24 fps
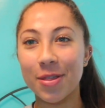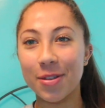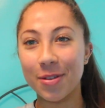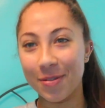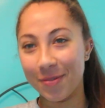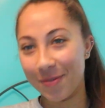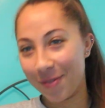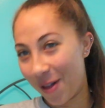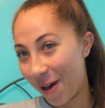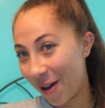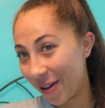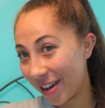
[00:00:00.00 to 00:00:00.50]
through
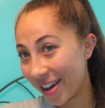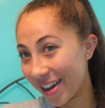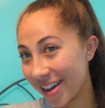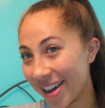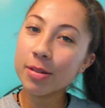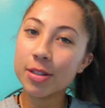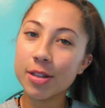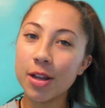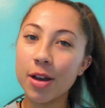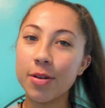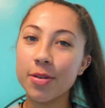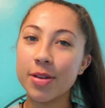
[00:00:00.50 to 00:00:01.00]

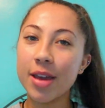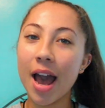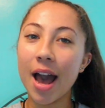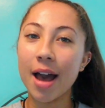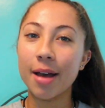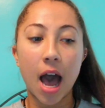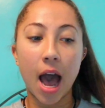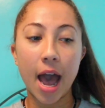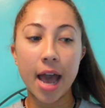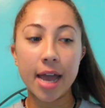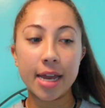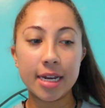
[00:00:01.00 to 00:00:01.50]
vlogging. So
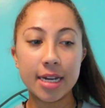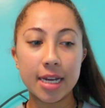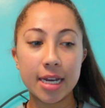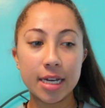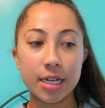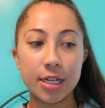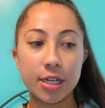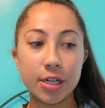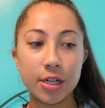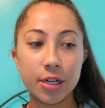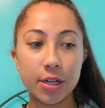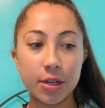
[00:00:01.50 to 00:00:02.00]
yeah, I
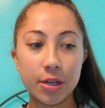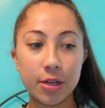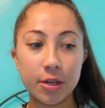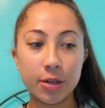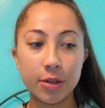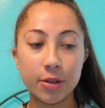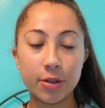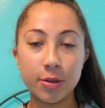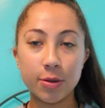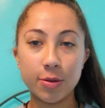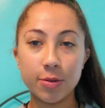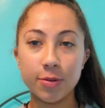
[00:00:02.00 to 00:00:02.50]
need
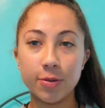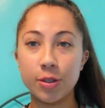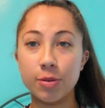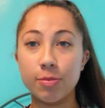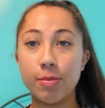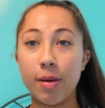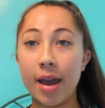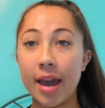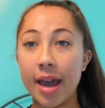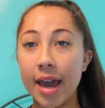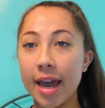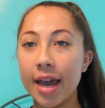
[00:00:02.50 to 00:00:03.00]
to do
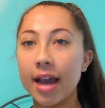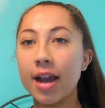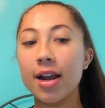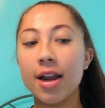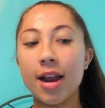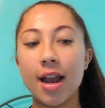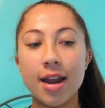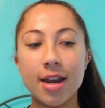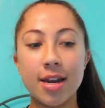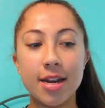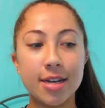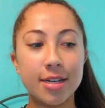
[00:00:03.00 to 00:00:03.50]
my hair,
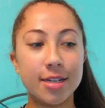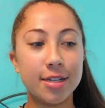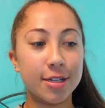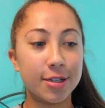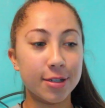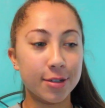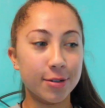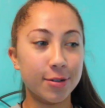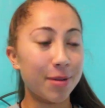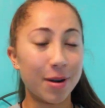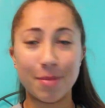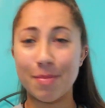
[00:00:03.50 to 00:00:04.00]
I need
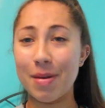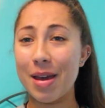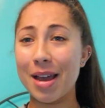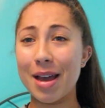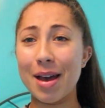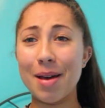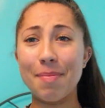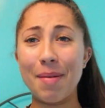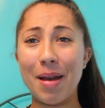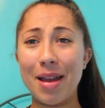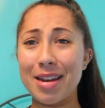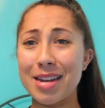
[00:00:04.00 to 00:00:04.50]
to put on
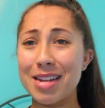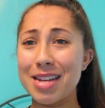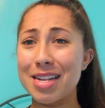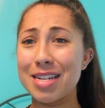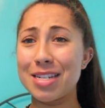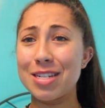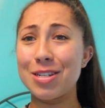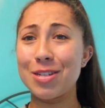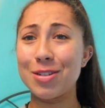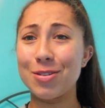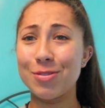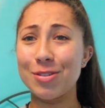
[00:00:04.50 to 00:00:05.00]
makeup, I
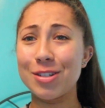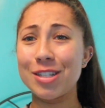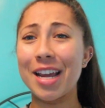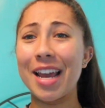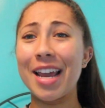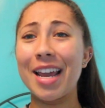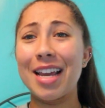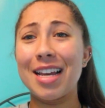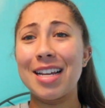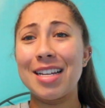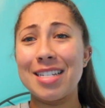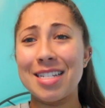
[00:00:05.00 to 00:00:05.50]
need to
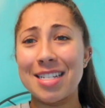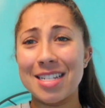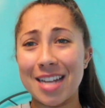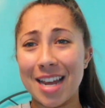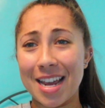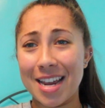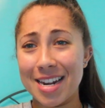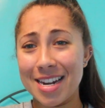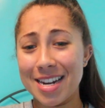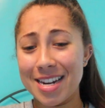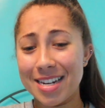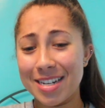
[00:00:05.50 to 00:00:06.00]
change,
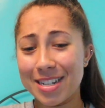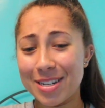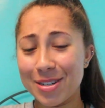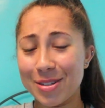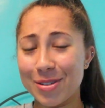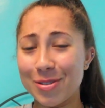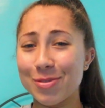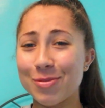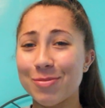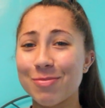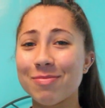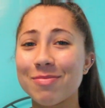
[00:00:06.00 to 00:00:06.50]
I need
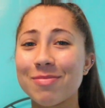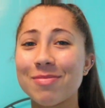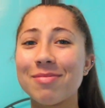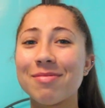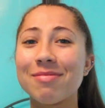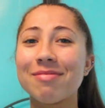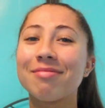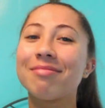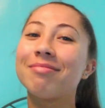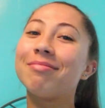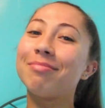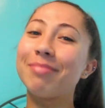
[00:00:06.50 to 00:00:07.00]
to
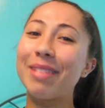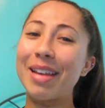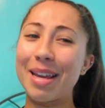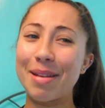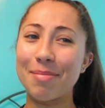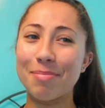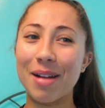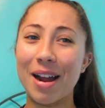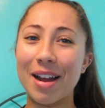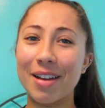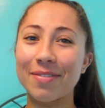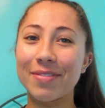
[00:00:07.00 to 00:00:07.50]

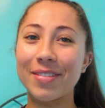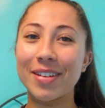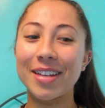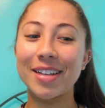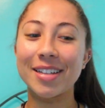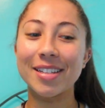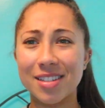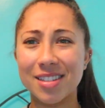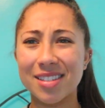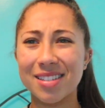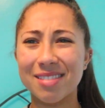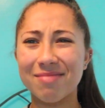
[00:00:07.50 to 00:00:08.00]
eat
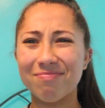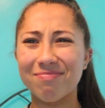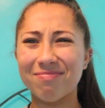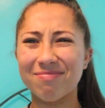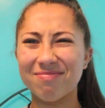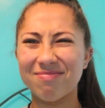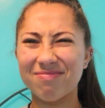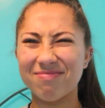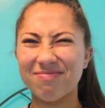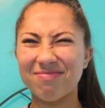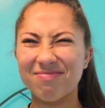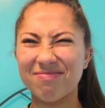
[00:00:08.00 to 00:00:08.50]
breakfast.
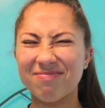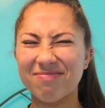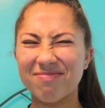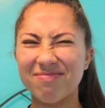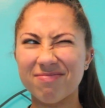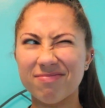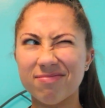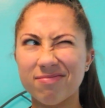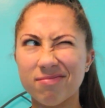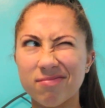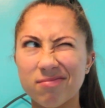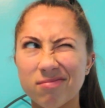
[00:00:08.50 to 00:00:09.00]

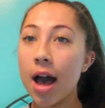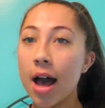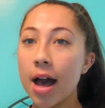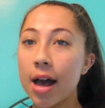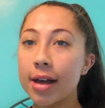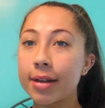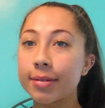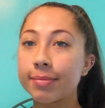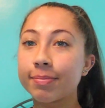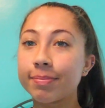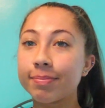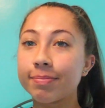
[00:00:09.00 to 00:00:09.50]

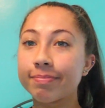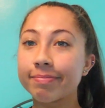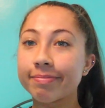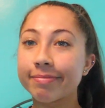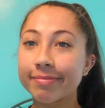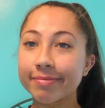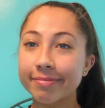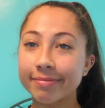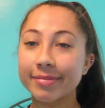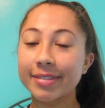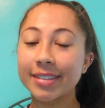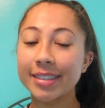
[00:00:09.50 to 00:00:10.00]
I
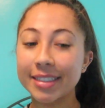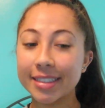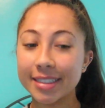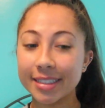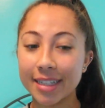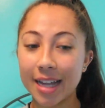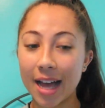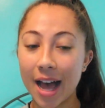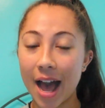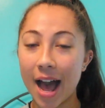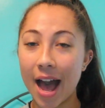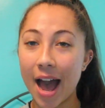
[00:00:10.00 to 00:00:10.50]

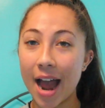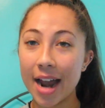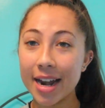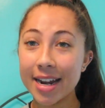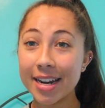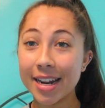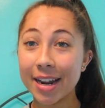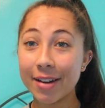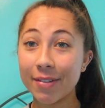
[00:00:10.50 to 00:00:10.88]
need to